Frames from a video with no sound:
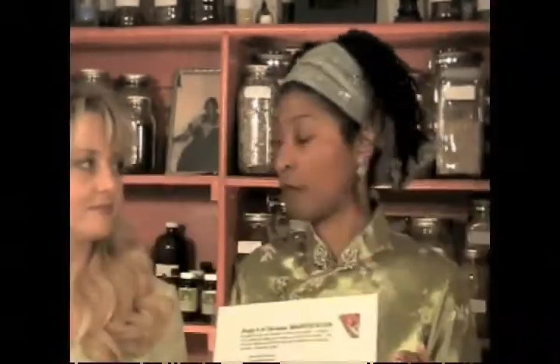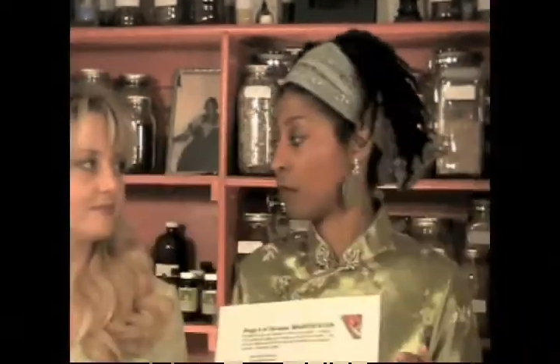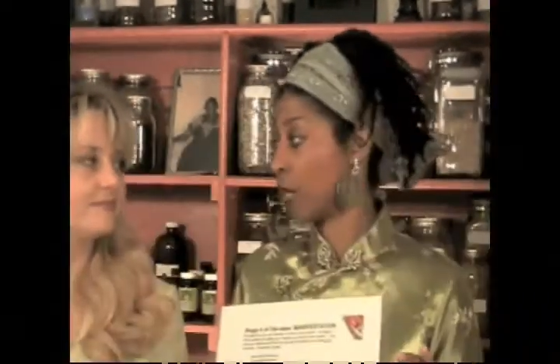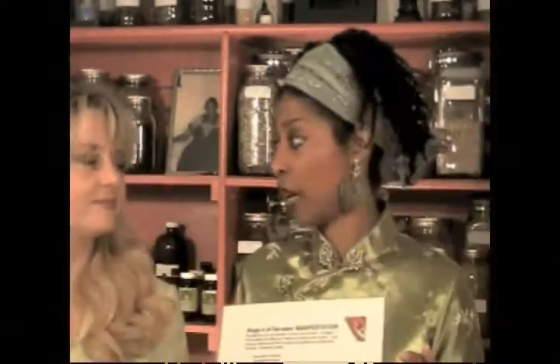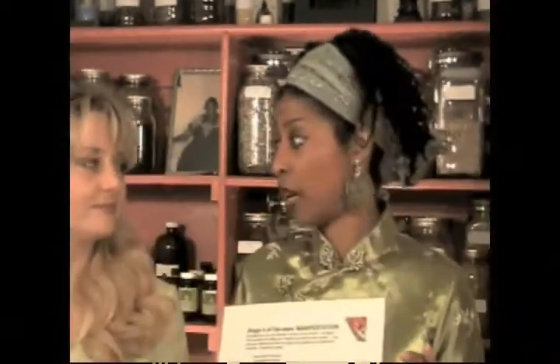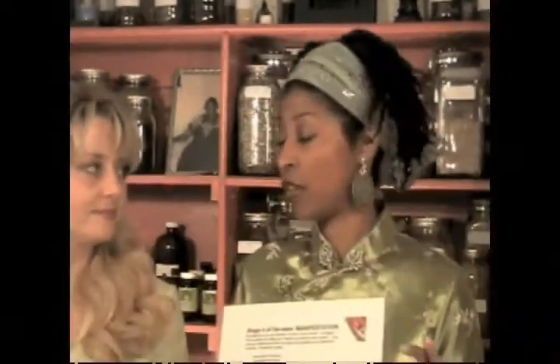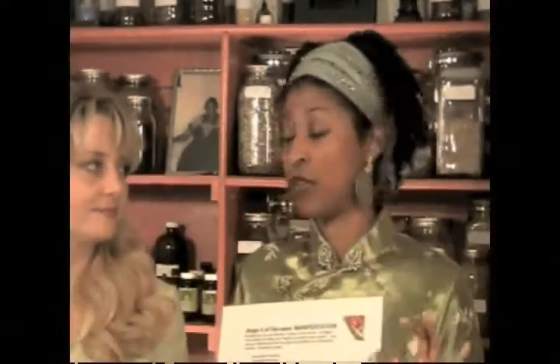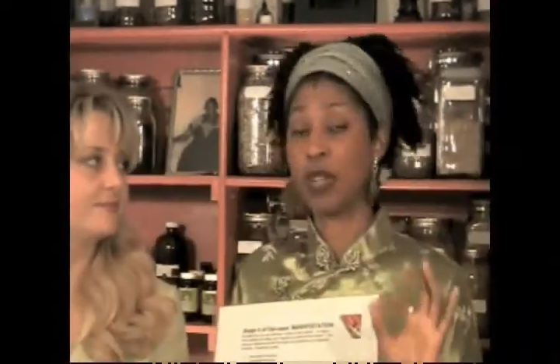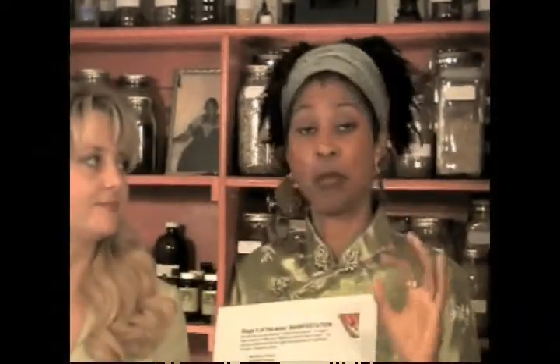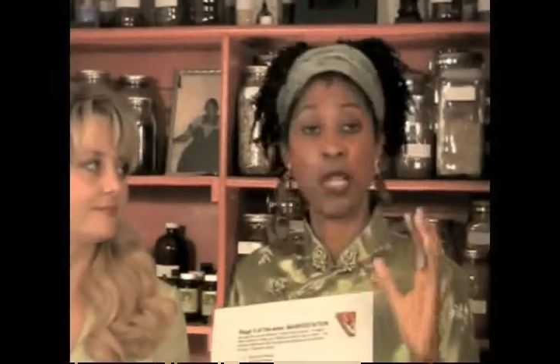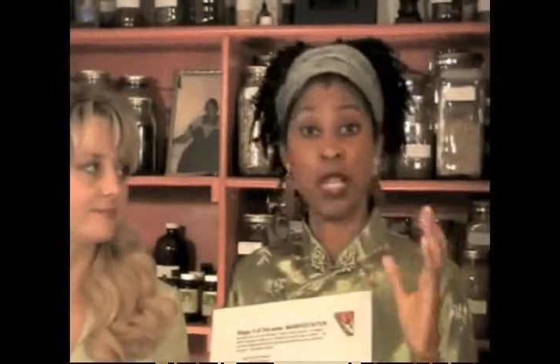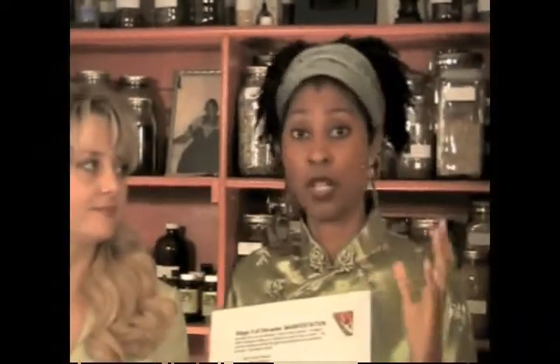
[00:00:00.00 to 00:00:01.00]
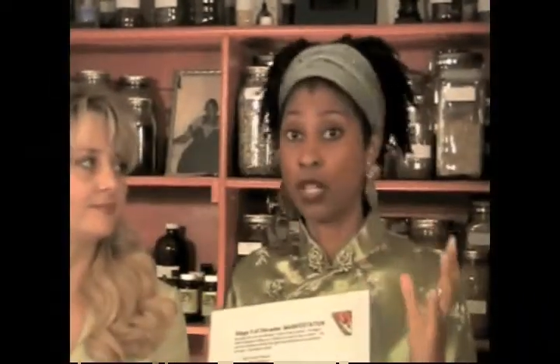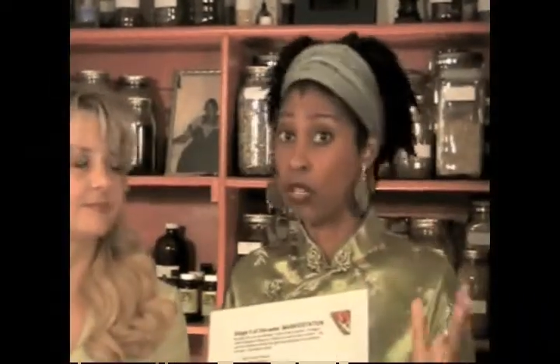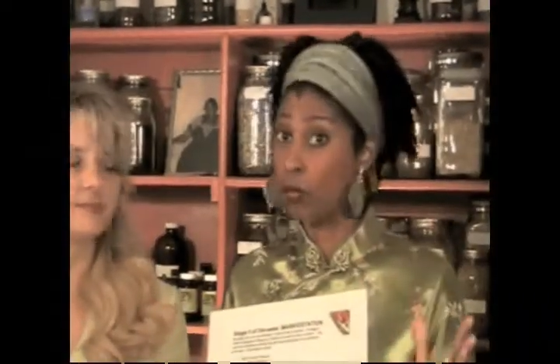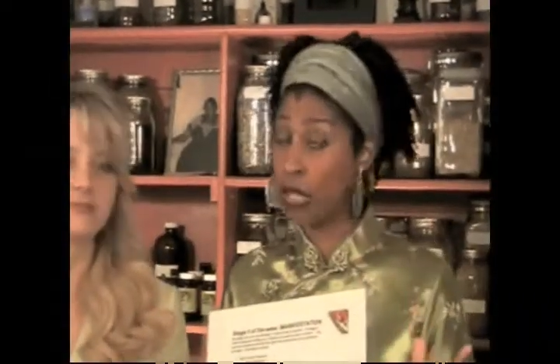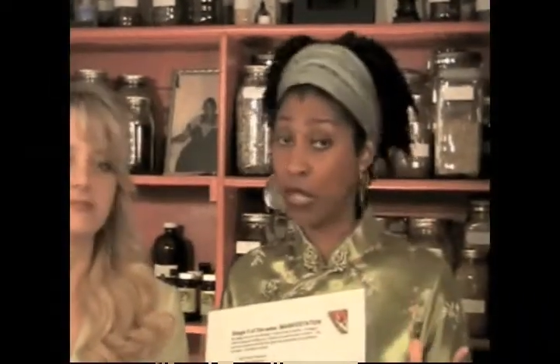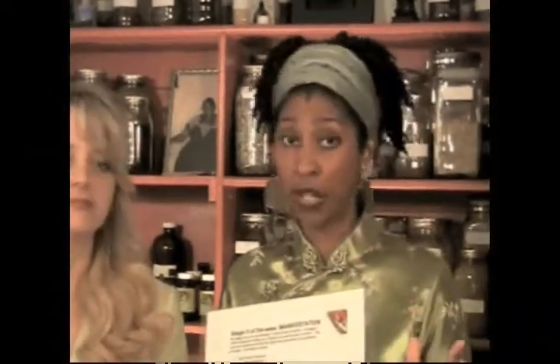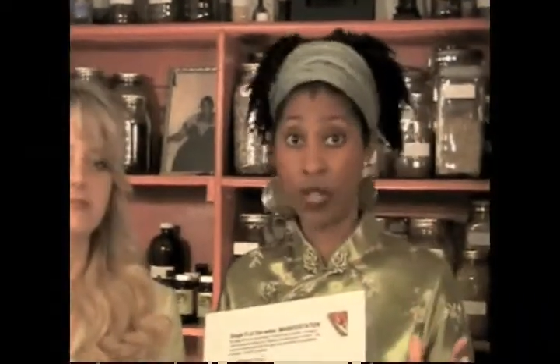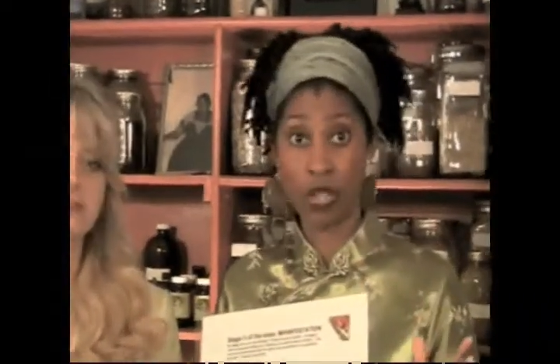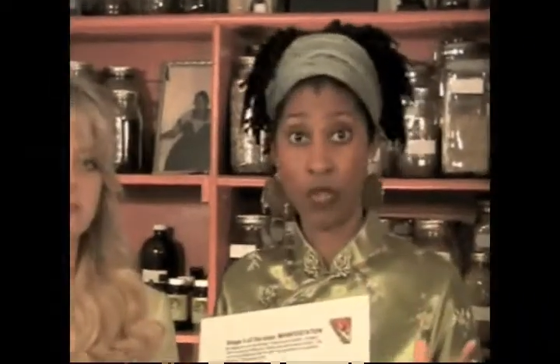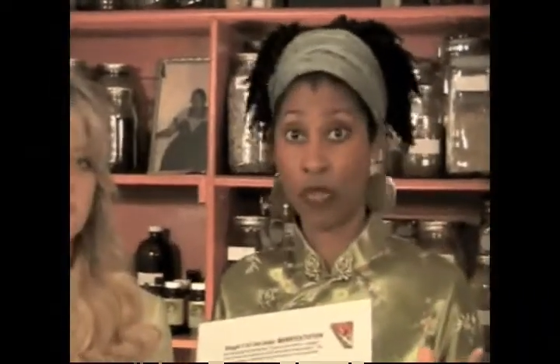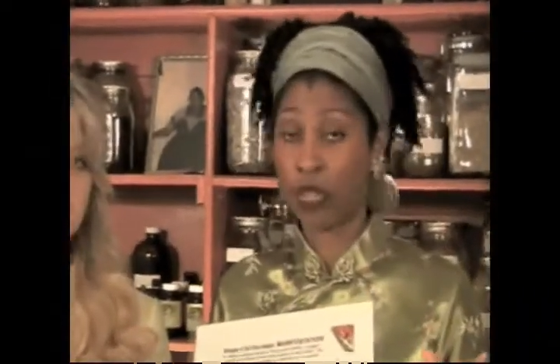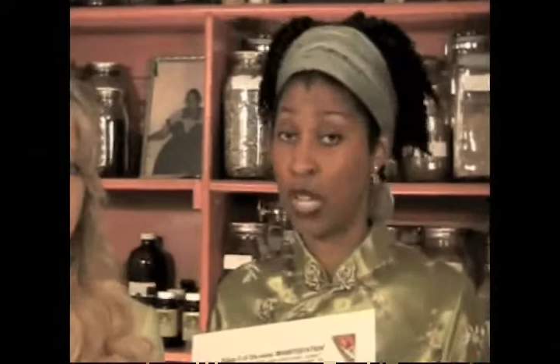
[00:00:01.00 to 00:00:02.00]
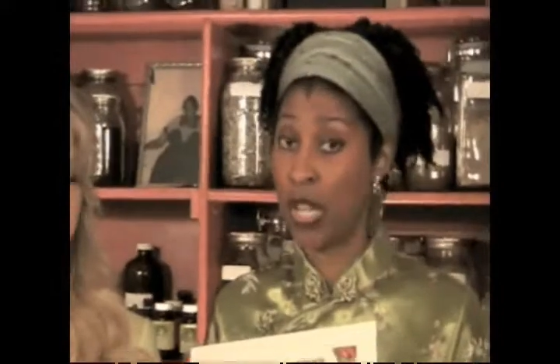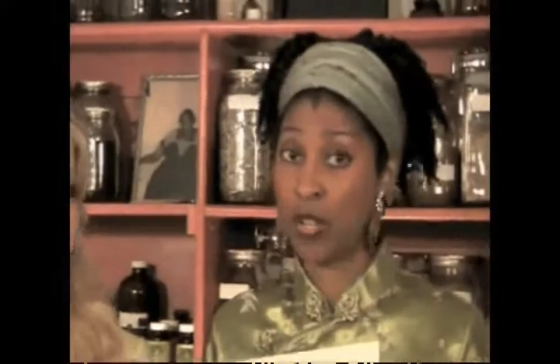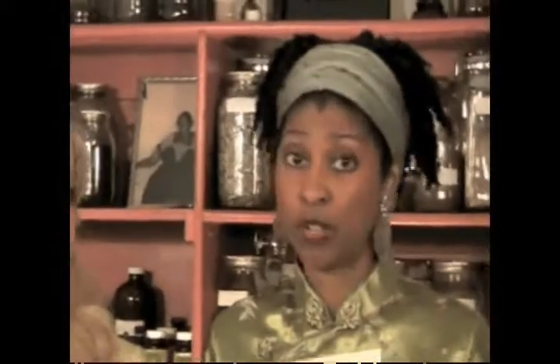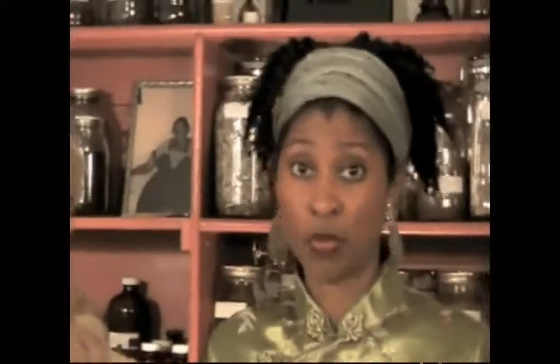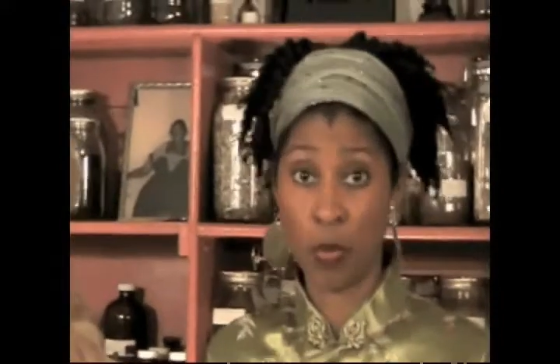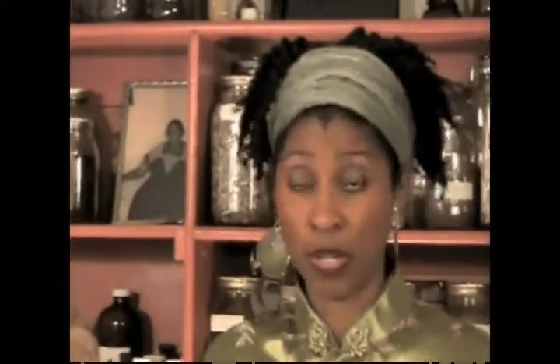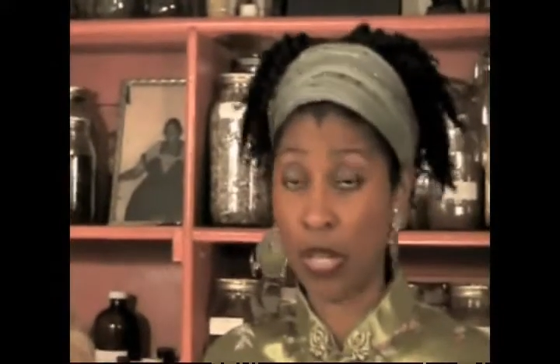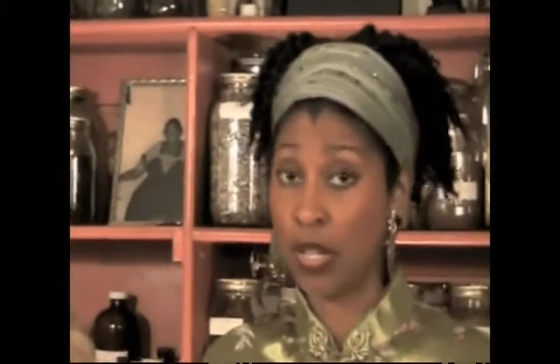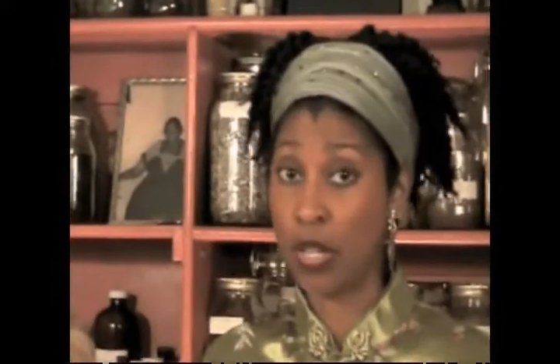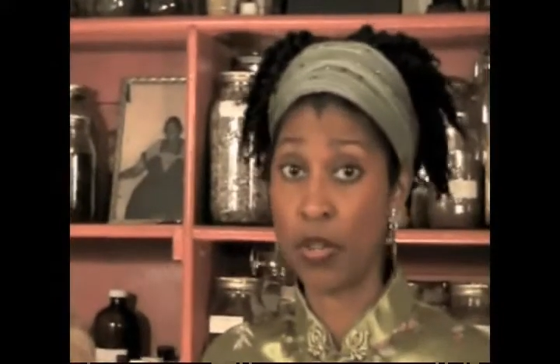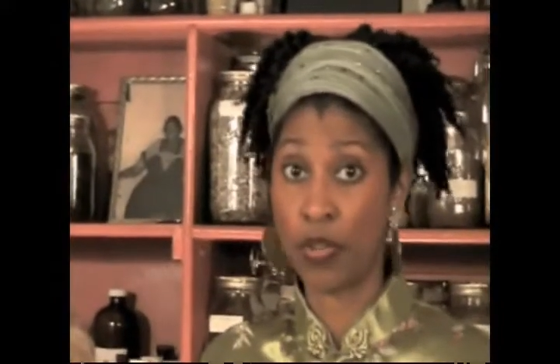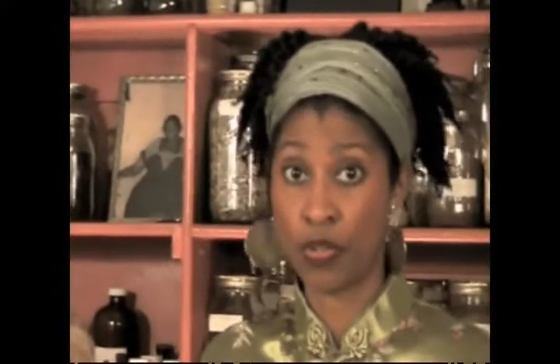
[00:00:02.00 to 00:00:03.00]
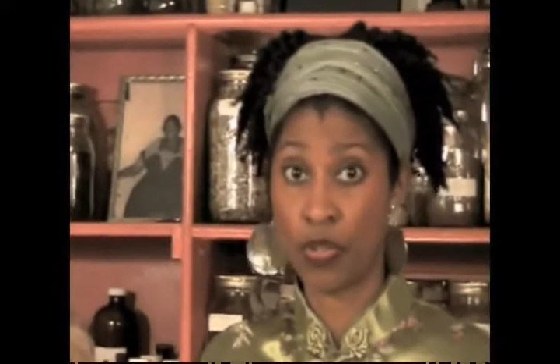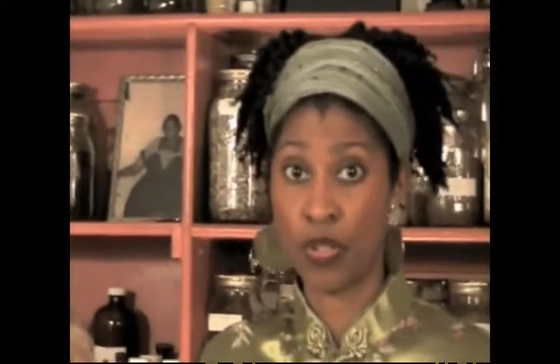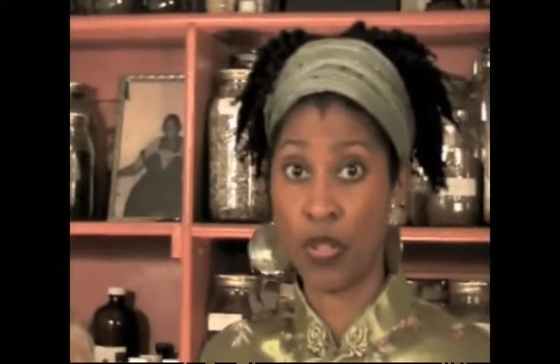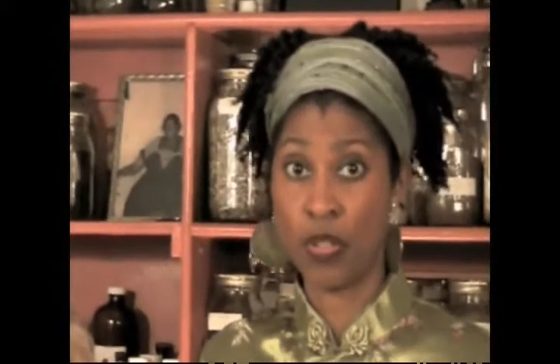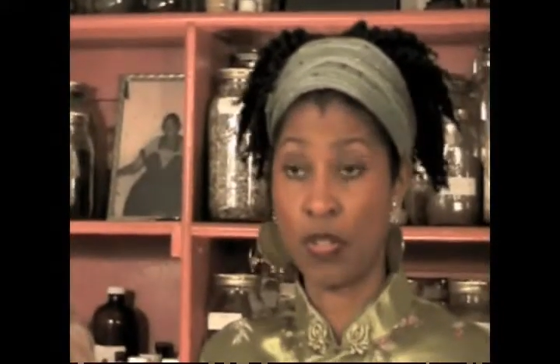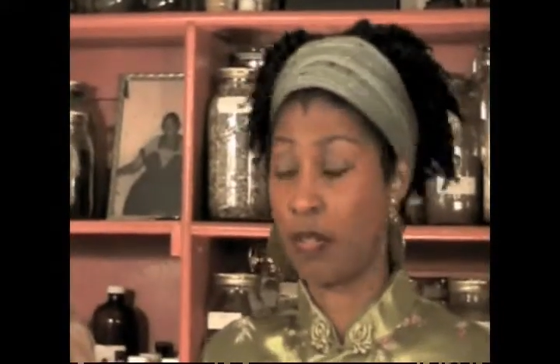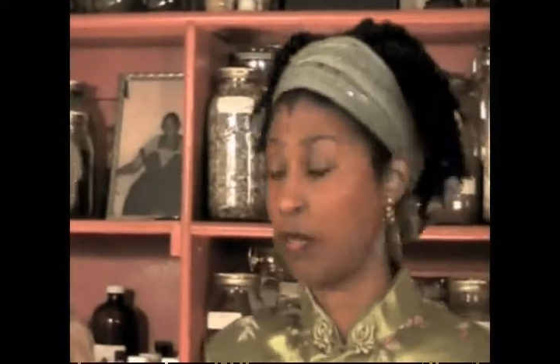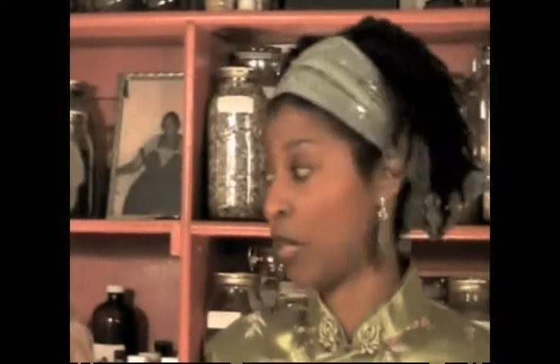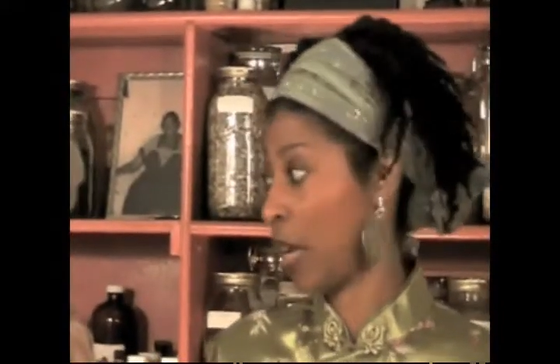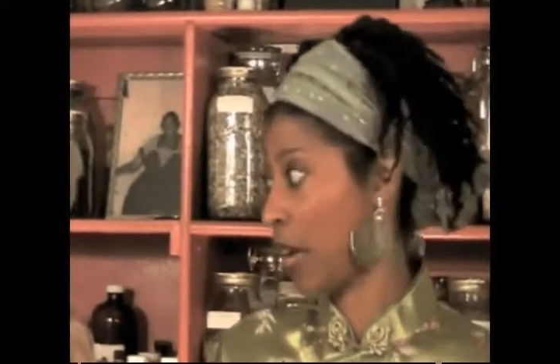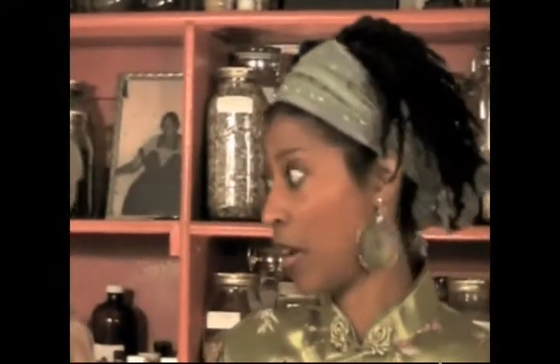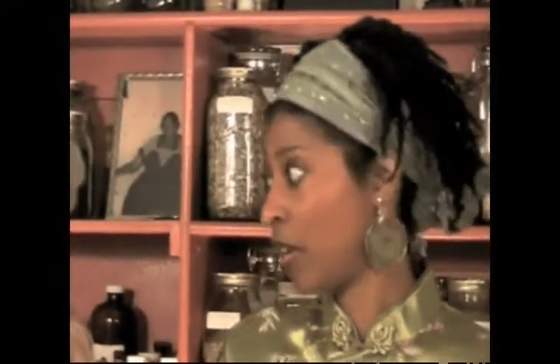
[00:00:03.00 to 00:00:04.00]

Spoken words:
Okay? You can be in accumulation for 10, 20 years. Okay?